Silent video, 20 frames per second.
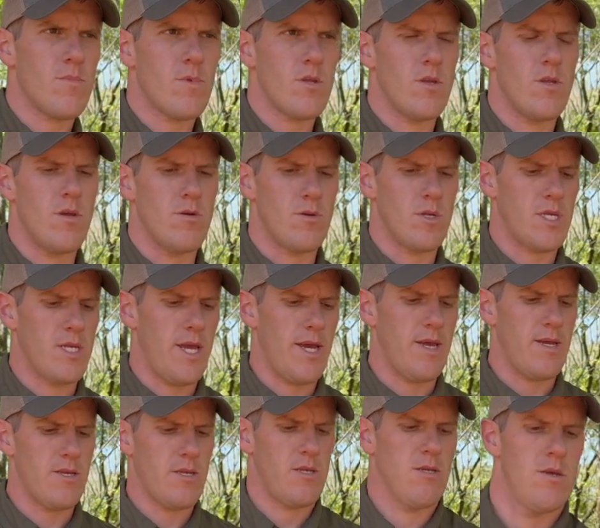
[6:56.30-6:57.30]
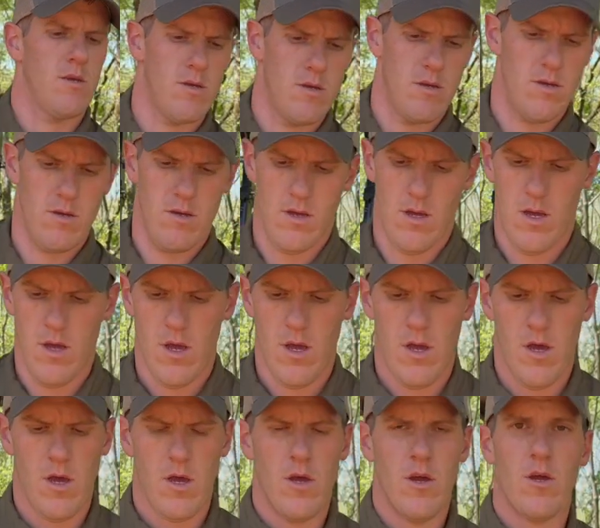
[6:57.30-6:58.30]
know, size
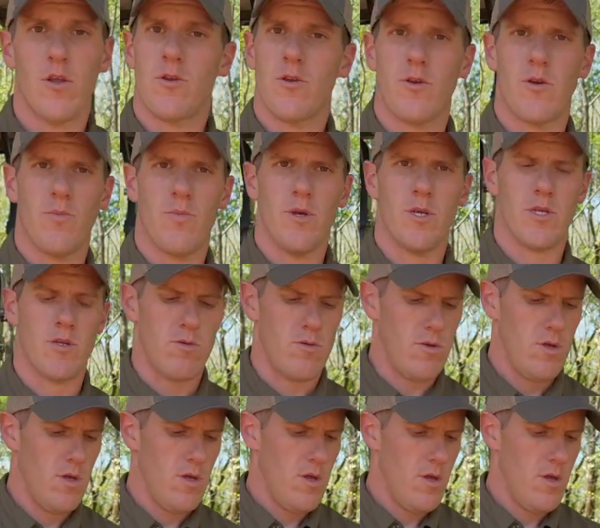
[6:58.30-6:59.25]
to your pistol.